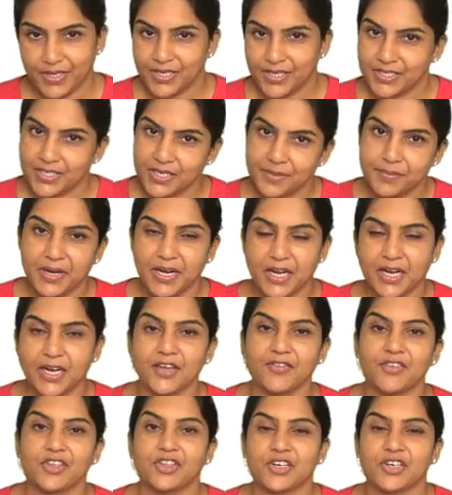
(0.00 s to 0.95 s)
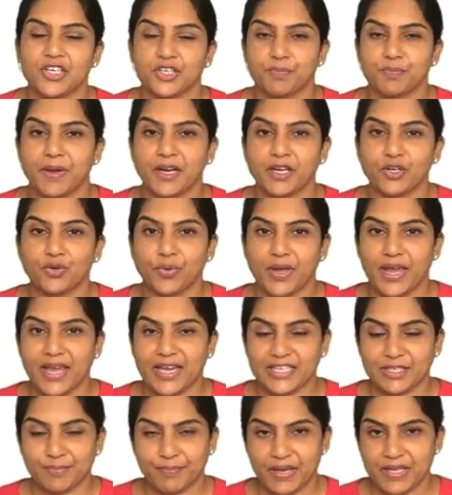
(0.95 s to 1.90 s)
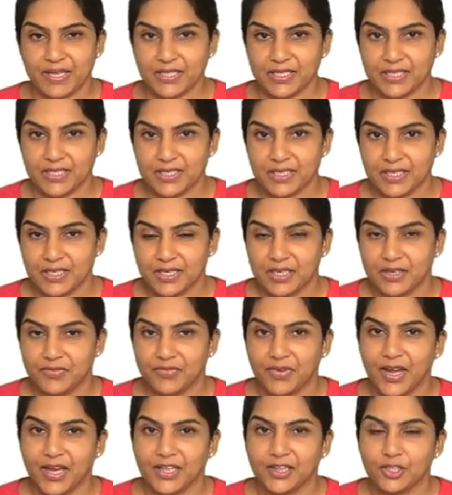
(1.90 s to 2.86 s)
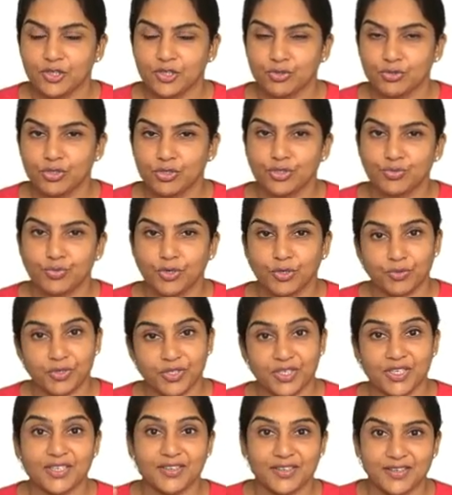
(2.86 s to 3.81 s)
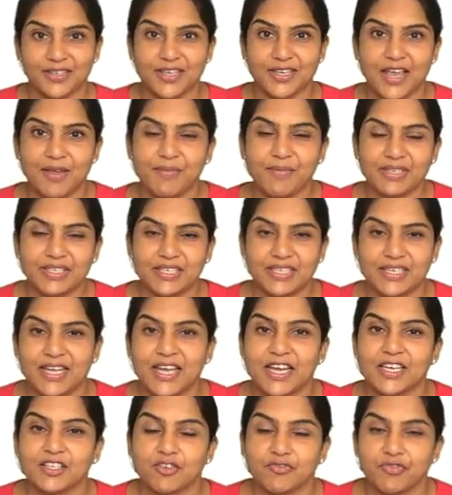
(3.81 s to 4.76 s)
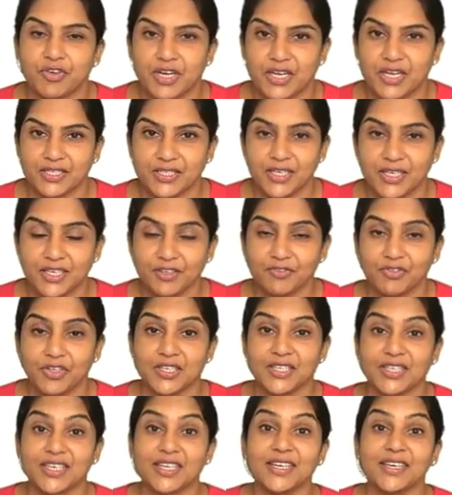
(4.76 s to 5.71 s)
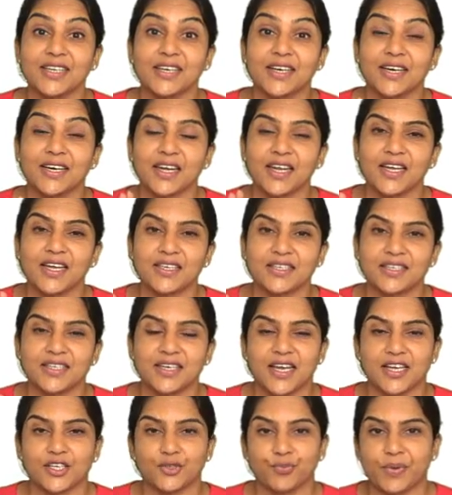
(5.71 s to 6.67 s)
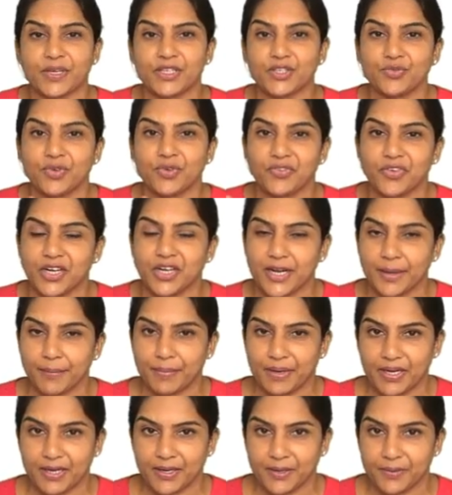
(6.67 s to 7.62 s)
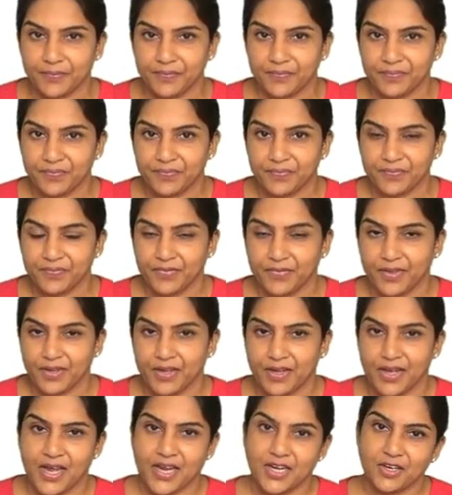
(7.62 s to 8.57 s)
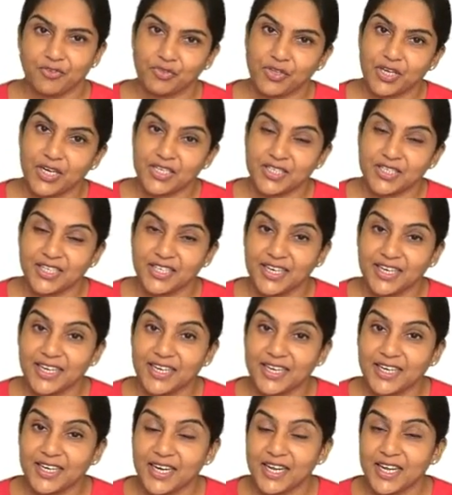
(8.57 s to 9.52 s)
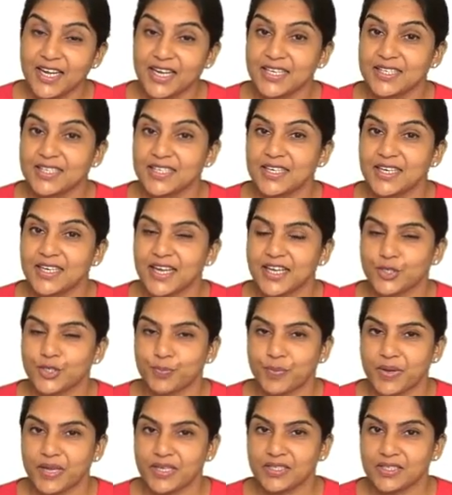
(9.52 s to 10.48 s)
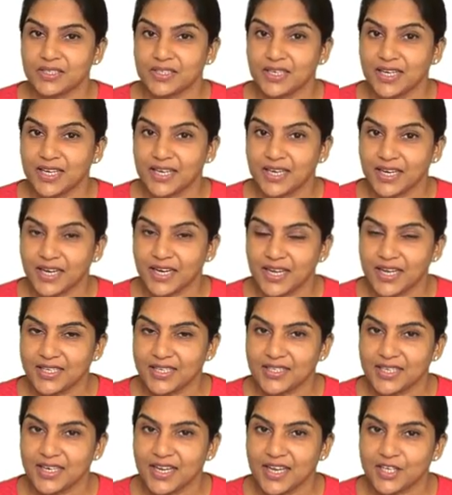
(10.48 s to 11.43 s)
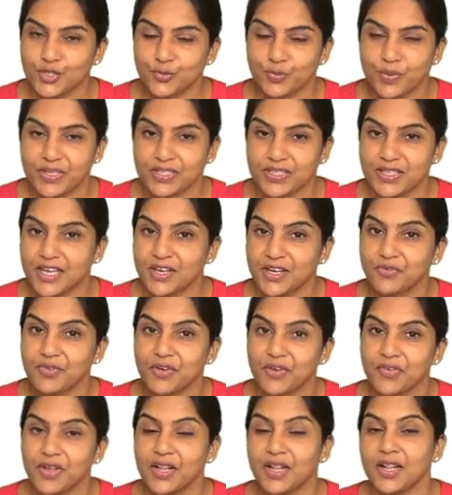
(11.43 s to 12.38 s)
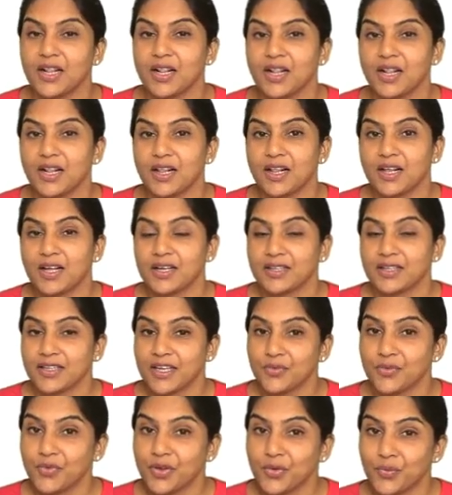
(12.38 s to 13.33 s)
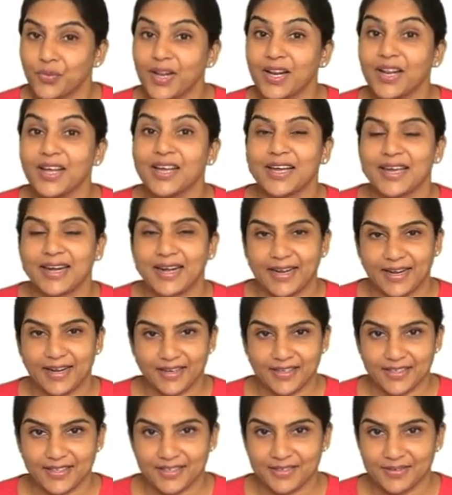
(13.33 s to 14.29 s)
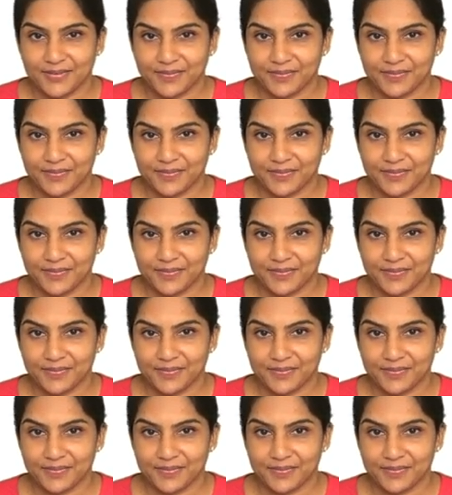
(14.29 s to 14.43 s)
Similarly, with respect to expense, we had the rules. What was it? The same as in case of an asset. If there's an increase in expense, we will debit. And if there is a decrease in expense, decrease in expense, then we will then we will credit.